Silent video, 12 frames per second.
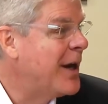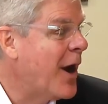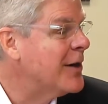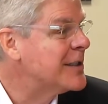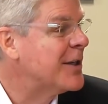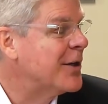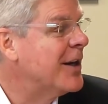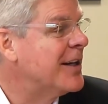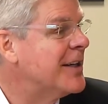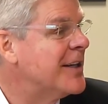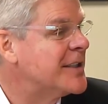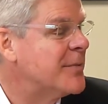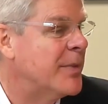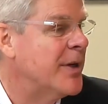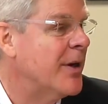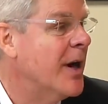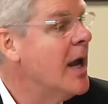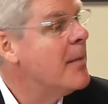because they're going to
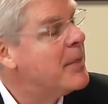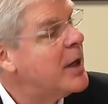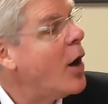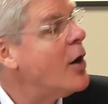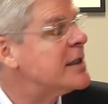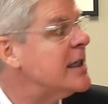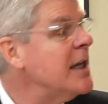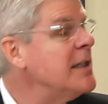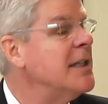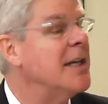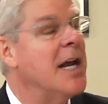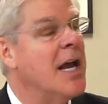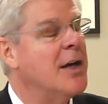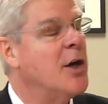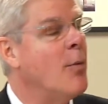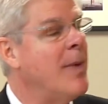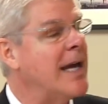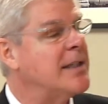disappear. Because, listen,
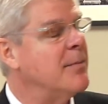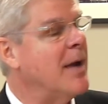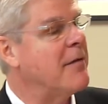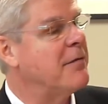go back to my